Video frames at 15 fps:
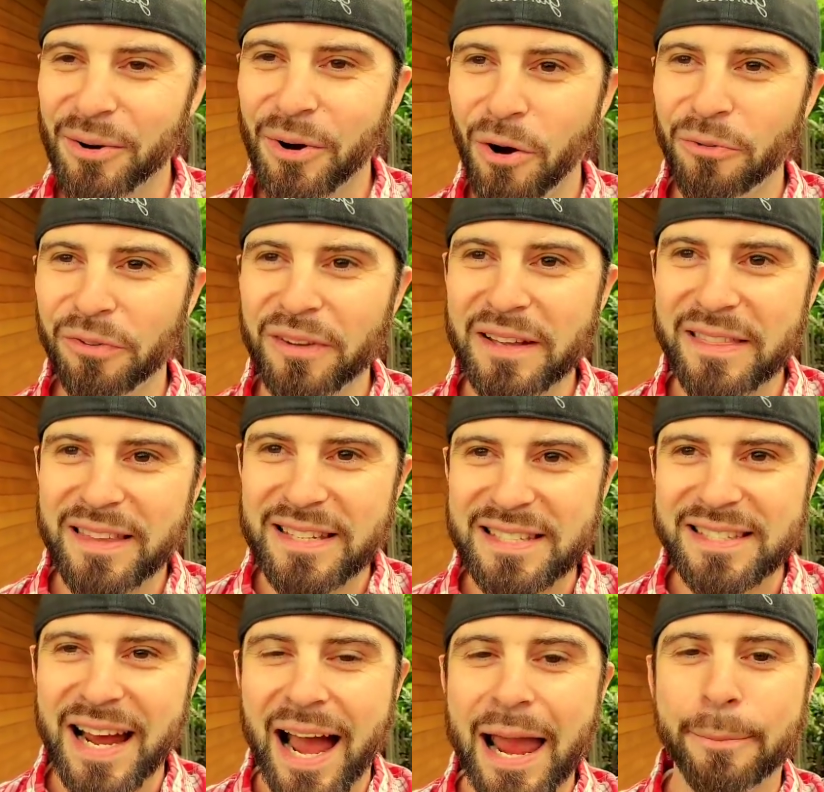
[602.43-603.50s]
hopefully this
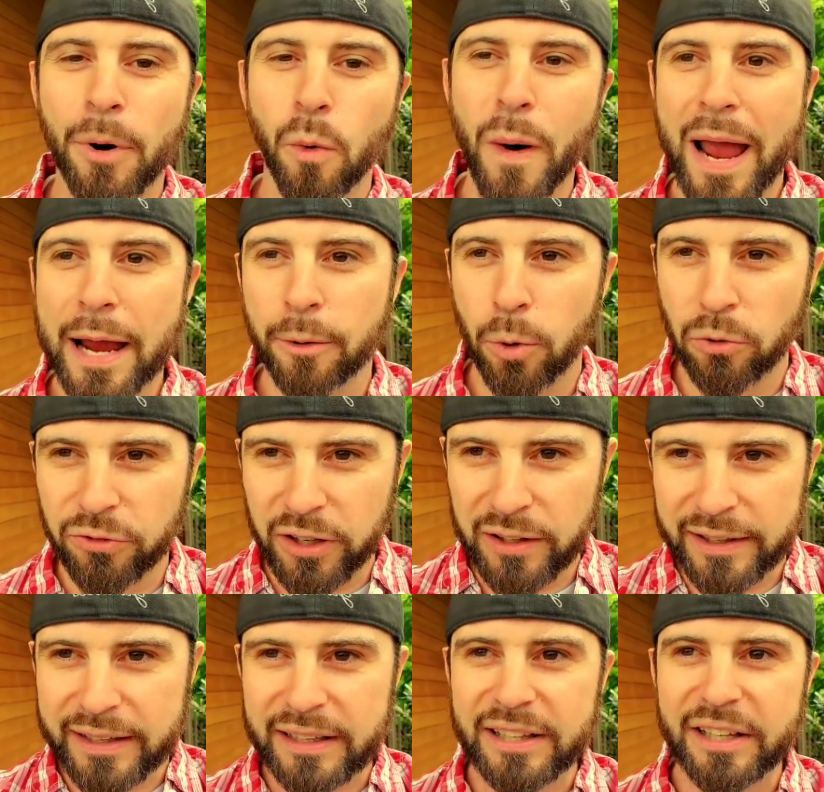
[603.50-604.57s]
time away will
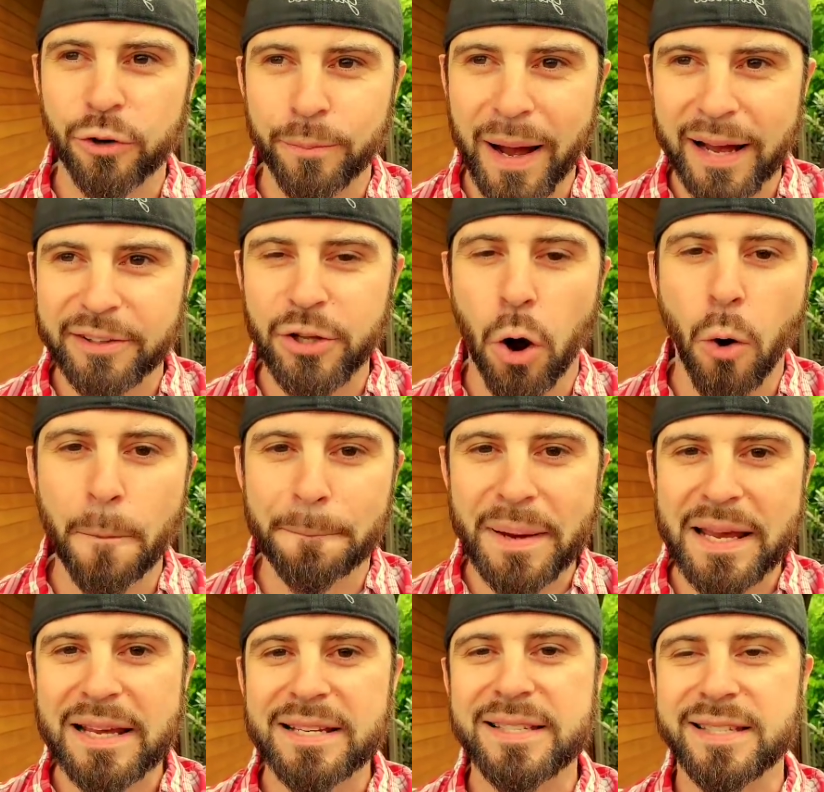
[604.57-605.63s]
really clear my dome
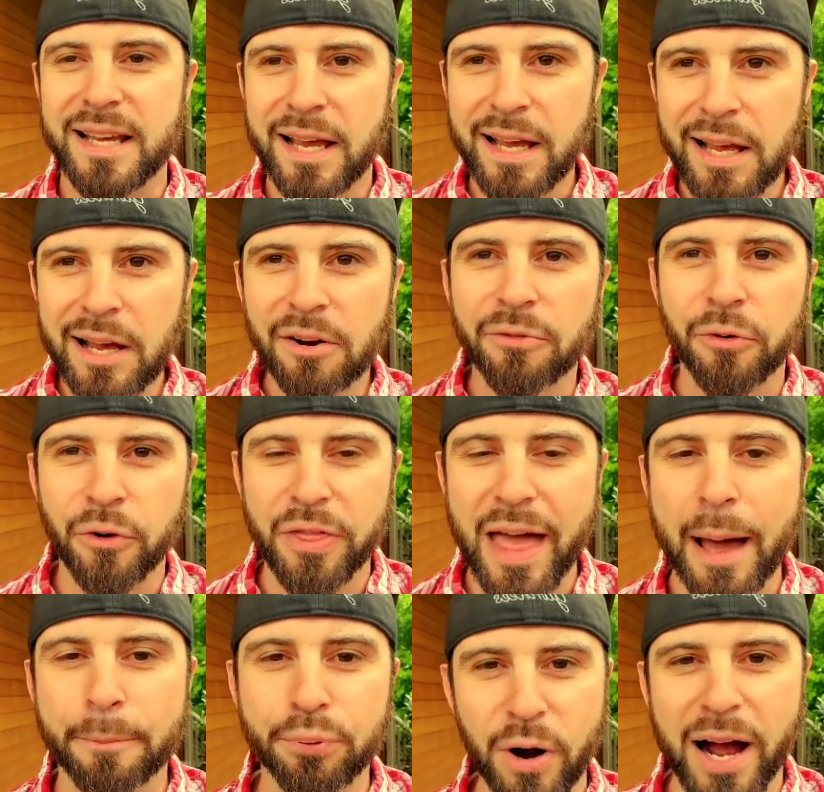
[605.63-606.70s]
piece for
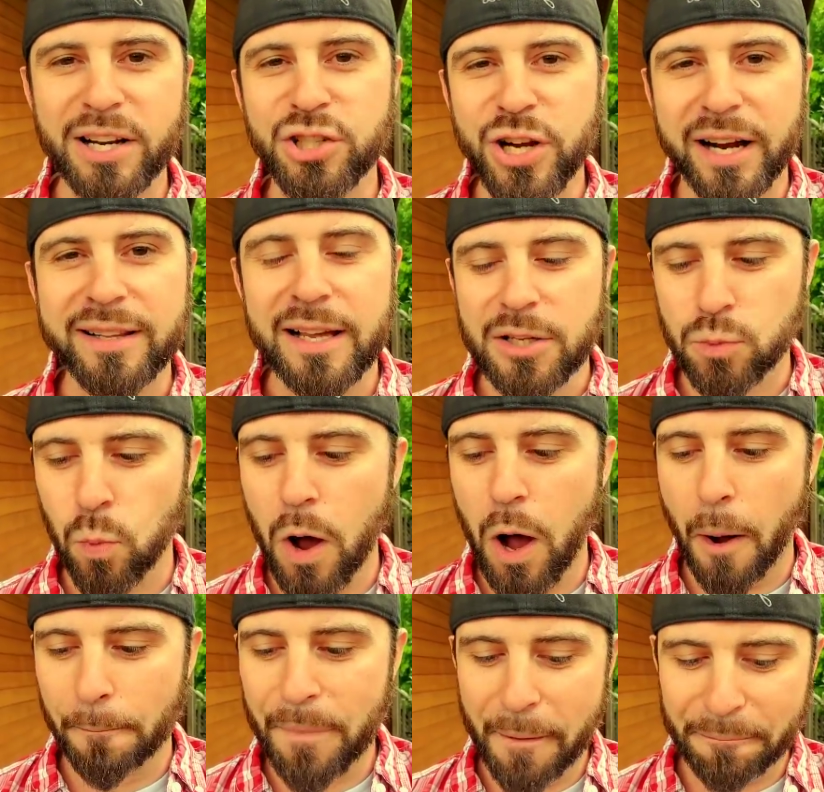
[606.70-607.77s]
that project as
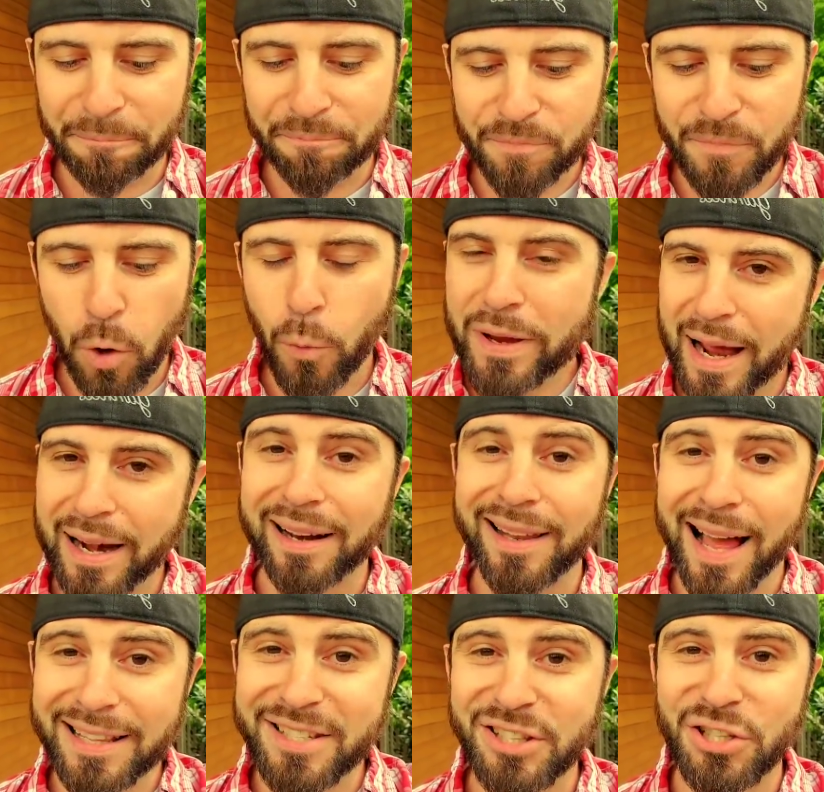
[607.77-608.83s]
well. But we got a
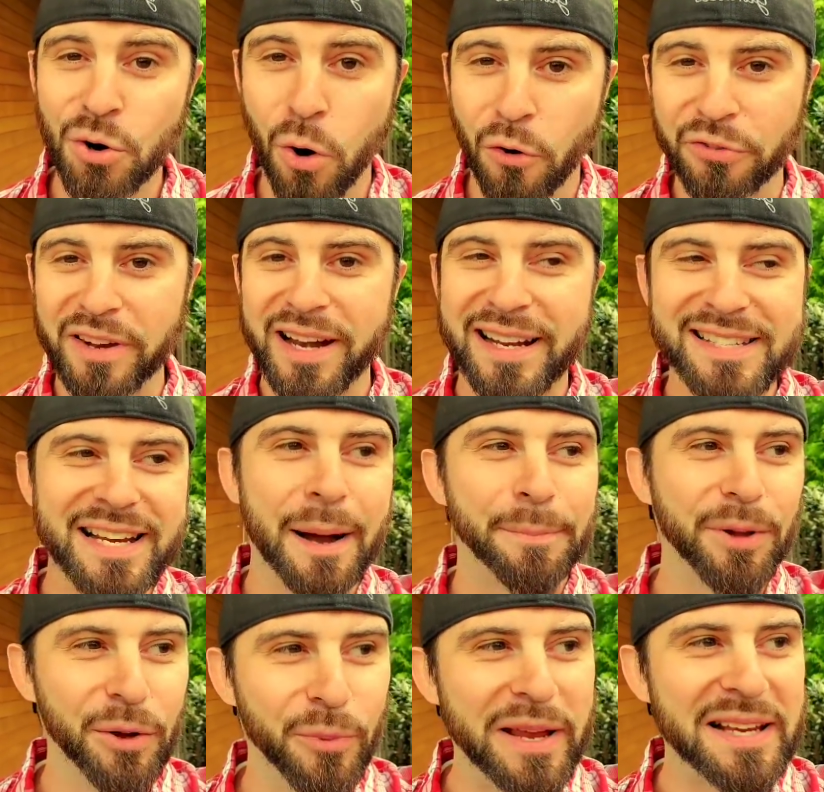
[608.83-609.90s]
lot to do over the next
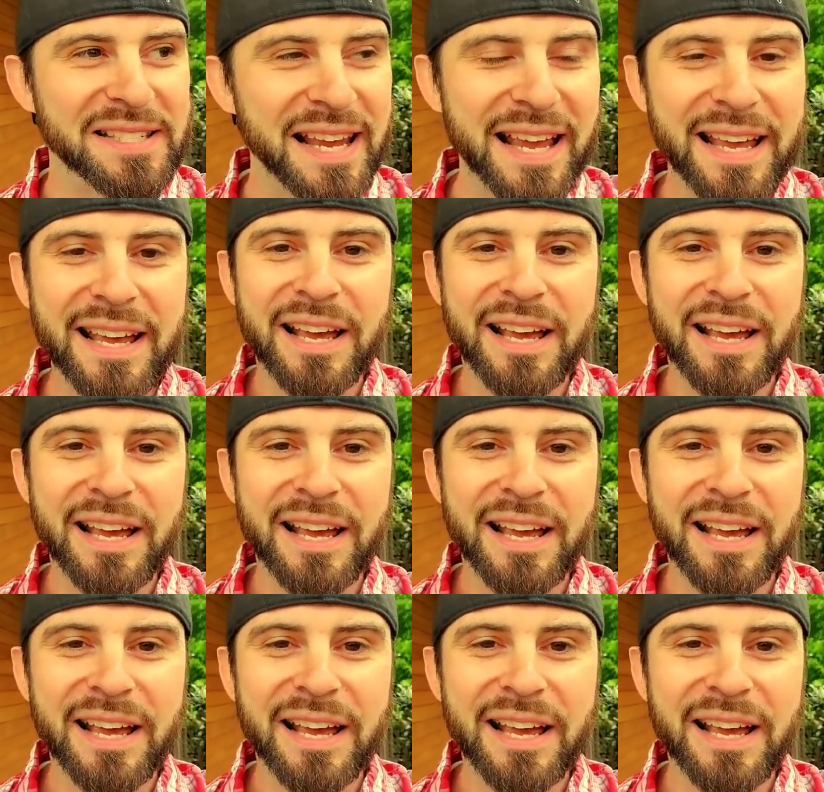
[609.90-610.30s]
couple of weeks.